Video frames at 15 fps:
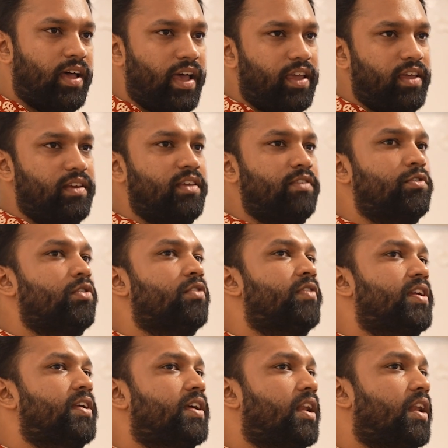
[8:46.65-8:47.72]
I can give you a
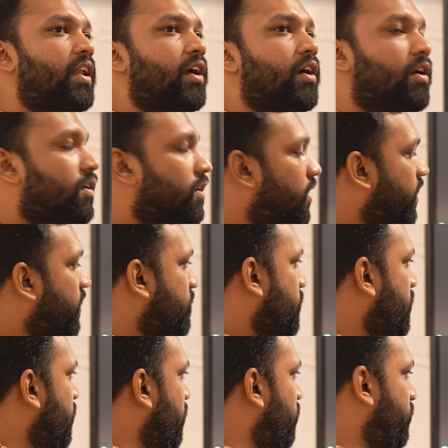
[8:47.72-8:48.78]
very clear
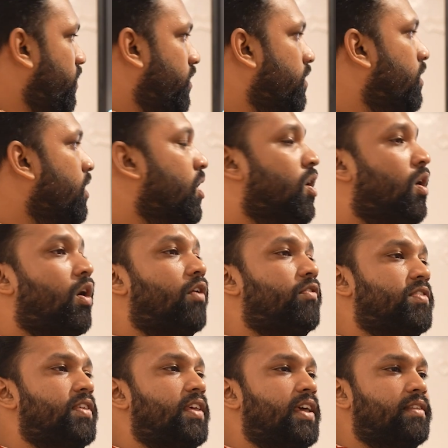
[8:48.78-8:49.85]
explanation of
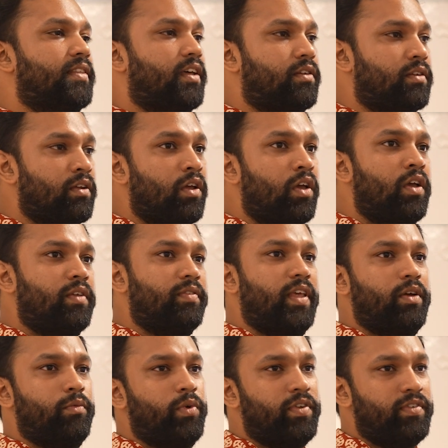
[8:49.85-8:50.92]
saying that
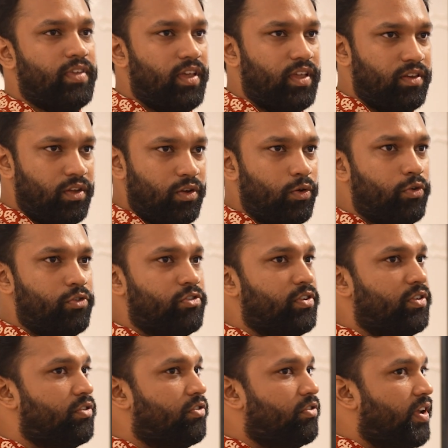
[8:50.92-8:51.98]
there was Indian
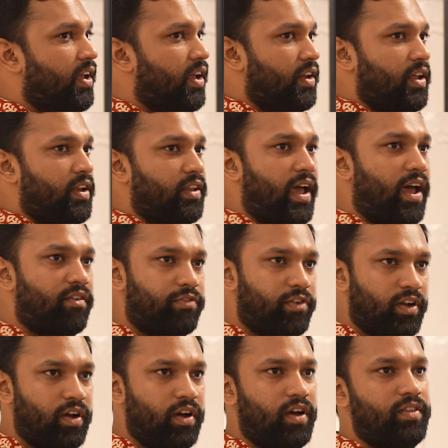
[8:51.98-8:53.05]
Ocean trade and
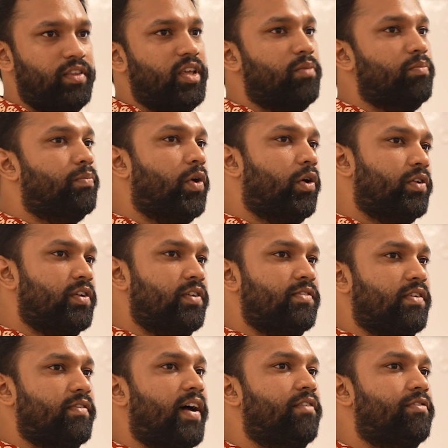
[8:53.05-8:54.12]
Africa and the
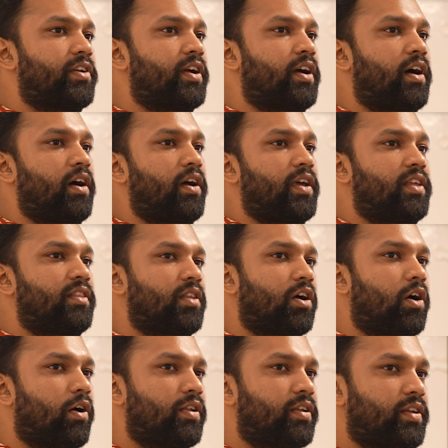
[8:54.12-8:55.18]
importance of Africa in the
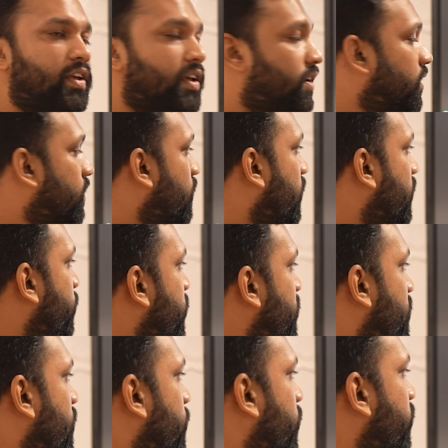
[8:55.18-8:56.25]
colony
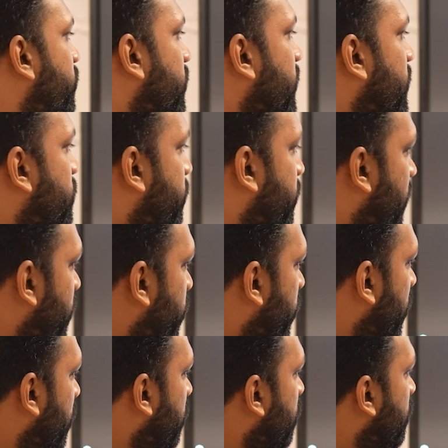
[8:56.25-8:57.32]
within the Portuguese
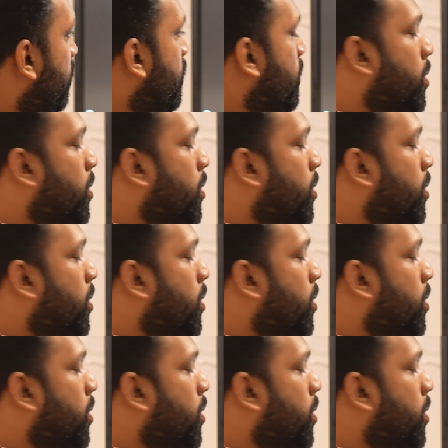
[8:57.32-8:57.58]
framework.